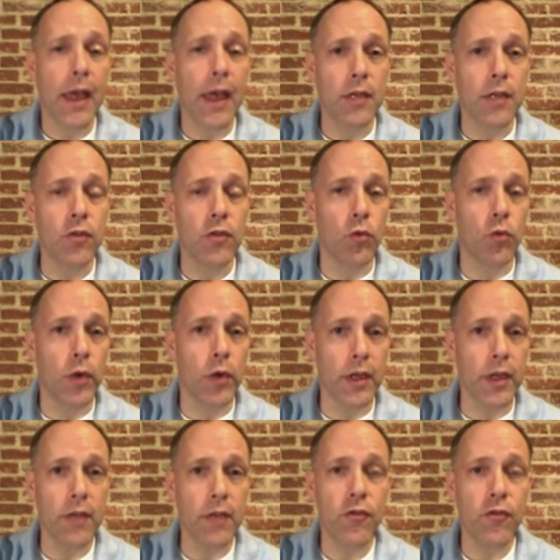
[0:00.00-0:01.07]
and if you
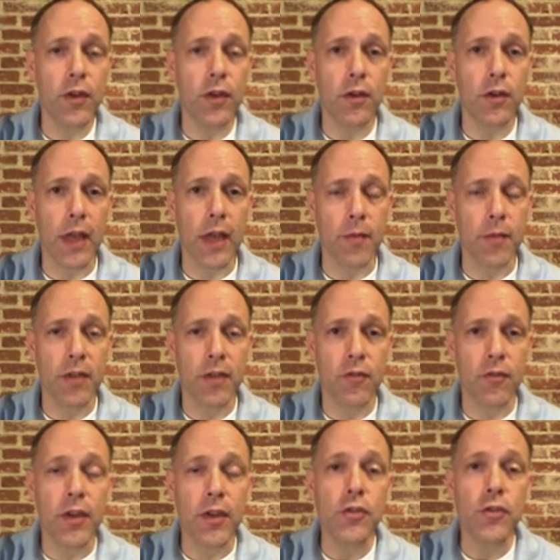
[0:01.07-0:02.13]
really feel
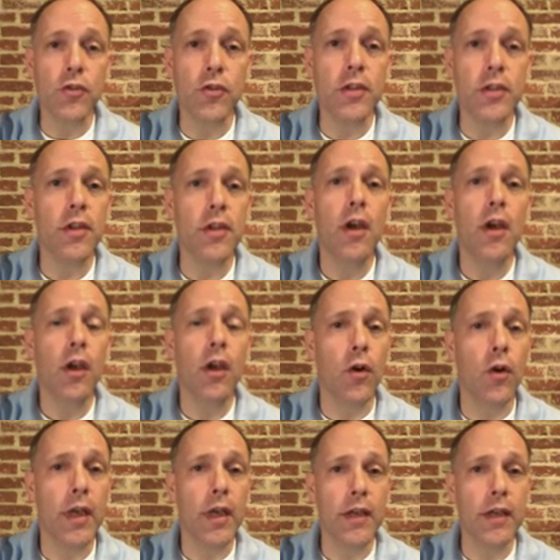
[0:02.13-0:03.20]
adventurous,
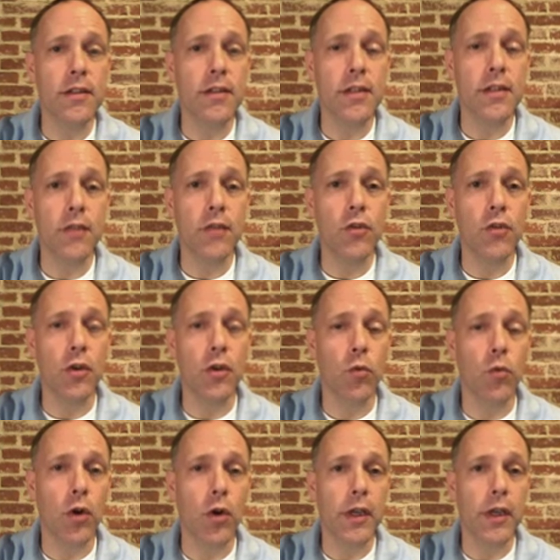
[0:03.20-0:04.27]
go ahead and see if you
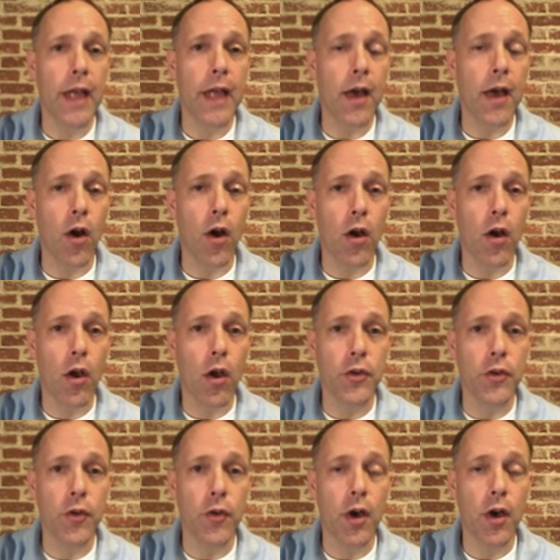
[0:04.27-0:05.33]
can work it out all
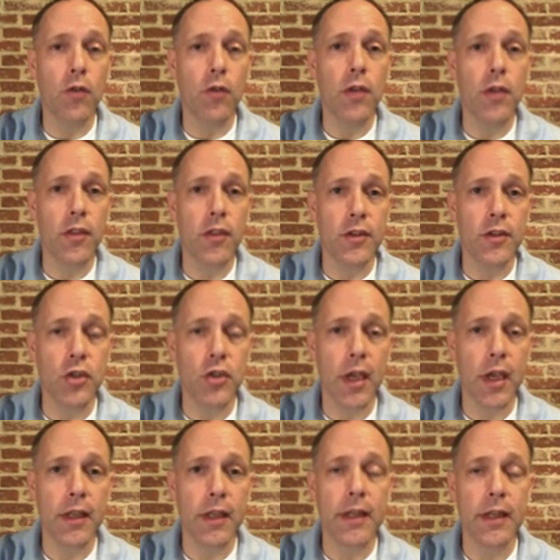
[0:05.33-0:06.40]
on your own, then
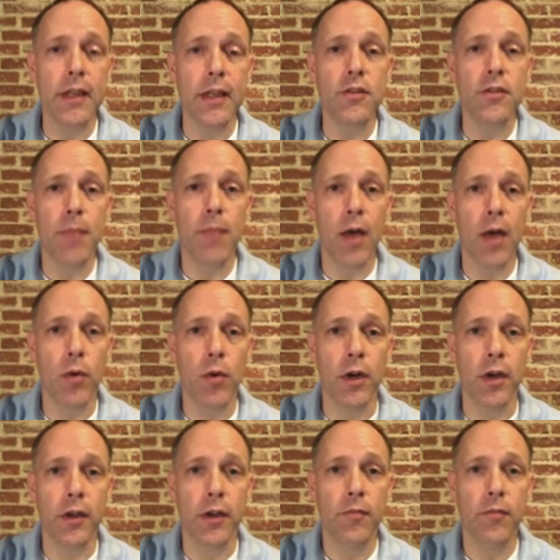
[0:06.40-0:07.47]
check it against my
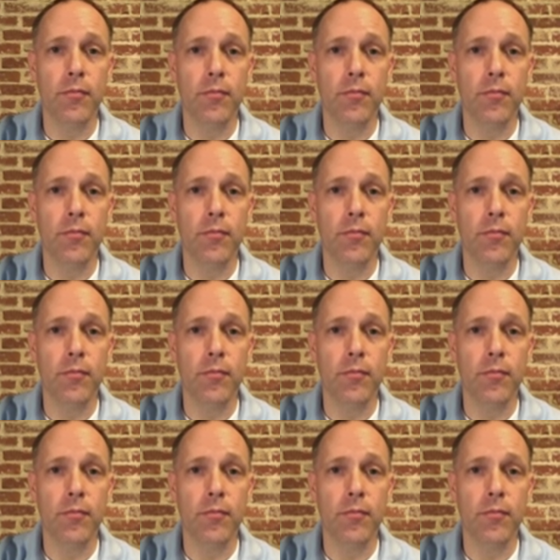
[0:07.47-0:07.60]
work.